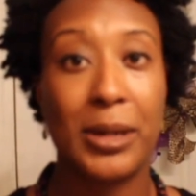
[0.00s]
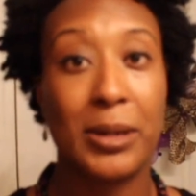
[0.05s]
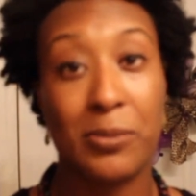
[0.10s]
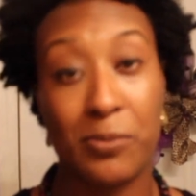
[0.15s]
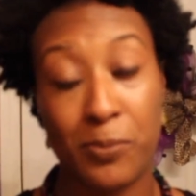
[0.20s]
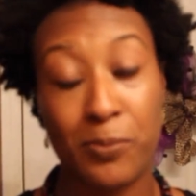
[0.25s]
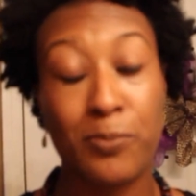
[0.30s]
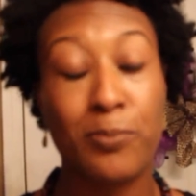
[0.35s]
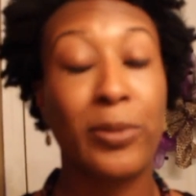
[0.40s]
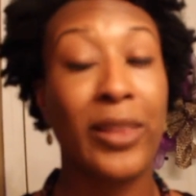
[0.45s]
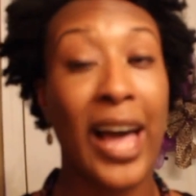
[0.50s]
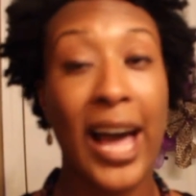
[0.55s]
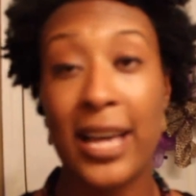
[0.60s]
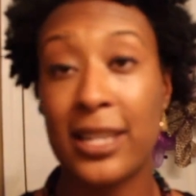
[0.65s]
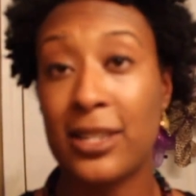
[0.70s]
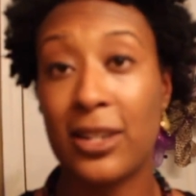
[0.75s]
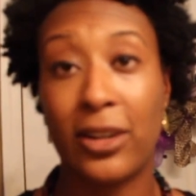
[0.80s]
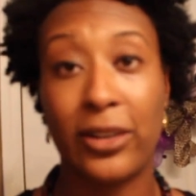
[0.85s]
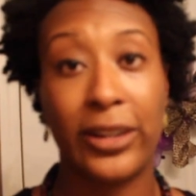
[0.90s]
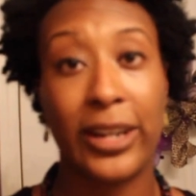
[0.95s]
It
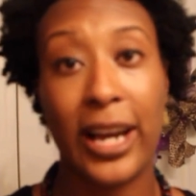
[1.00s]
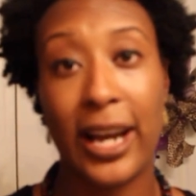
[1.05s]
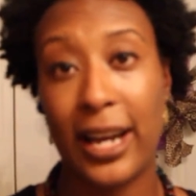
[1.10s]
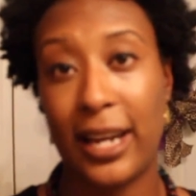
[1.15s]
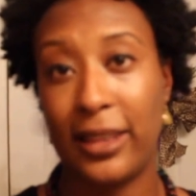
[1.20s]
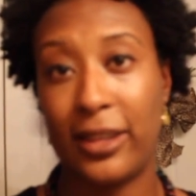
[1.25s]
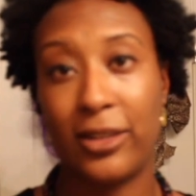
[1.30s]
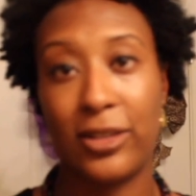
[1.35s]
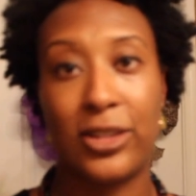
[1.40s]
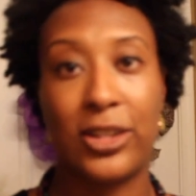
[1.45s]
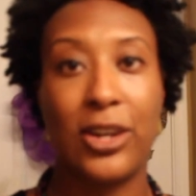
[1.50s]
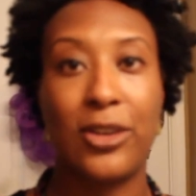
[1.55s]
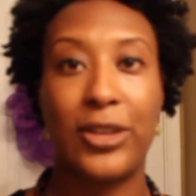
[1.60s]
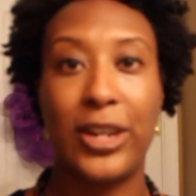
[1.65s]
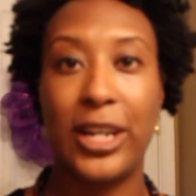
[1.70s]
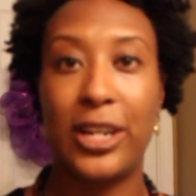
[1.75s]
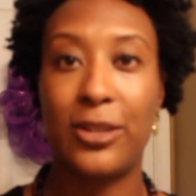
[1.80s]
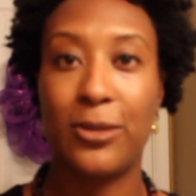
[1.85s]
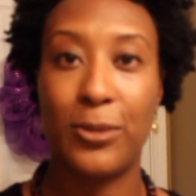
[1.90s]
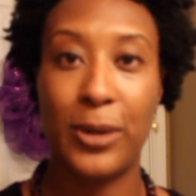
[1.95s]
lasts all day. There's no
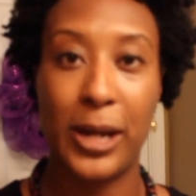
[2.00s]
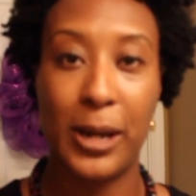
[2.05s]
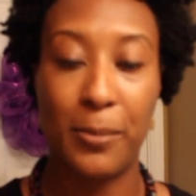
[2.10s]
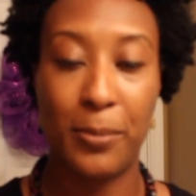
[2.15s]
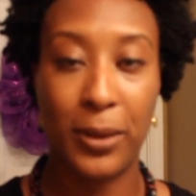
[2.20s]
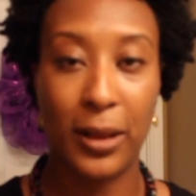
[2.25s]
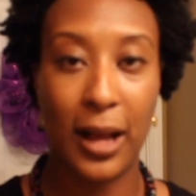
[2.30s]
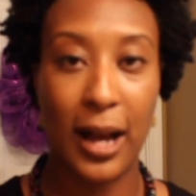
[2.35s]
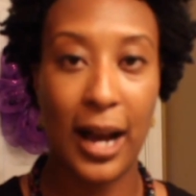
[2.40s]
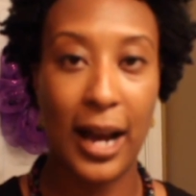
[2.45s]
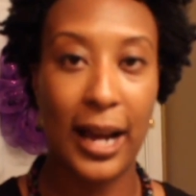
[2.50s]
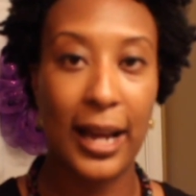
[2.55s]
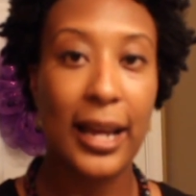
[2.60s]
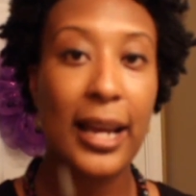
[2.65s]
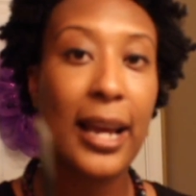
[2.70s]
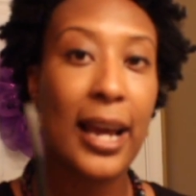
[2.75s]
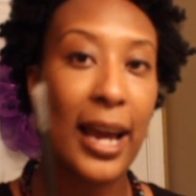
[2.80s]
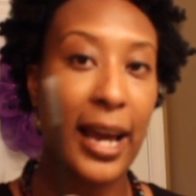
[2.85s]
need to reapply.